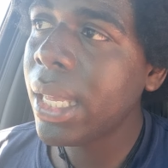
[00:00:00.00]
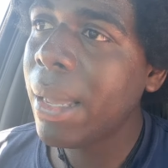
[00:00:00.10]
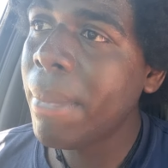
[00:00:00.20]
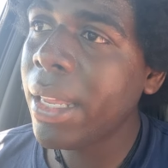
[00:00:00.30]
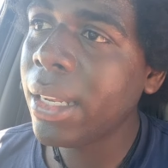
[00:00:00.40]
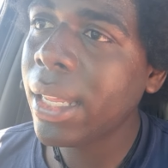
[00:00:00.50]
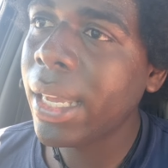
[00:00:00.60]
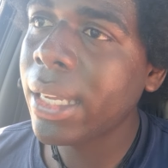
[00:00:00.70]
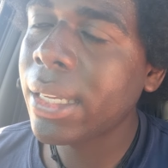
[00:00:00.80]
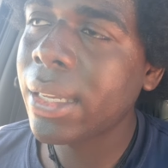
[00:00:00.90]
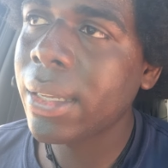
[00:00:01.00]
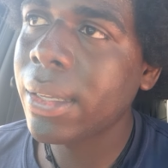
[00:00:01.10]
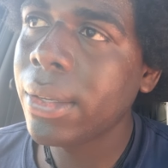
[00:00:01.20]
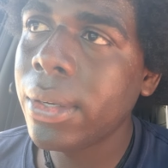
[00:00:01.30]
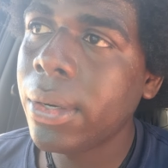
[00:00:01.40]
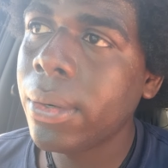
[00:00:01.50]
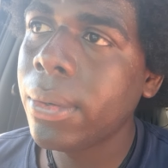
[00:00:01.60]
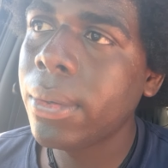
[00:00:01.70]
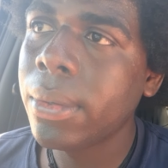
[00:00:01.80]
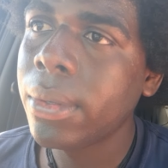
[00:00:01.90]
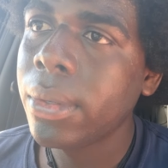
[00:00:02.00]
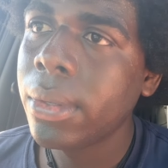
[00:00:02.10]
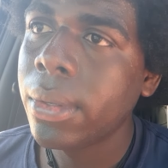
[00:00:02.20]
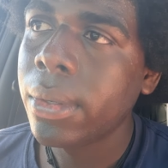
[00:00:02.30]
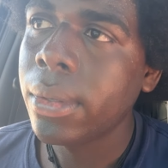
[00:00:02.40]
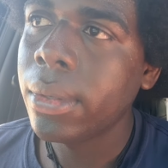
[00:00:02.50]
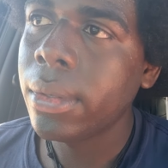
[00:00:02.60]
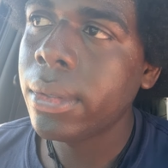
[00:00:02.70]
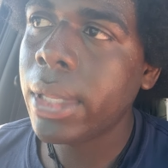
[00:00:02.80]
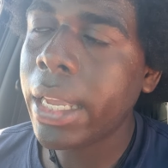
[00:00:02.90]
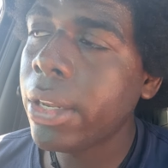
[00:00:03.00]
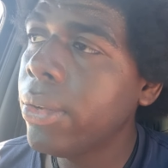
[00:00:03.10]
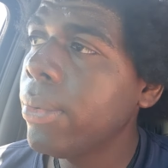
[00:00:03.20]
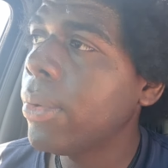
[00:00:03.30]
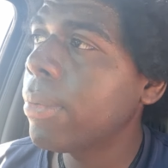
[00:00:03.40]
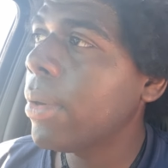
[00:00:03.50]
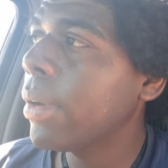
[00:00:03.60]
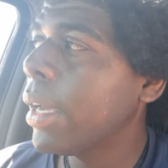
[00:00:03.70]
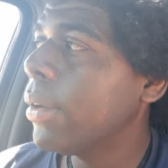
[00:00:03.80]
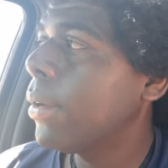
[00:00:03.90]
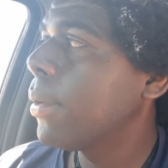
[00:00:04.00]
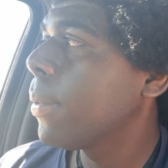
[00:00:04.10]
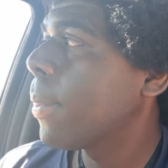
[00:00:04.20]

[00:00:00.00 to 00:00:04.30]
I made it like you know they can do no wrong at all.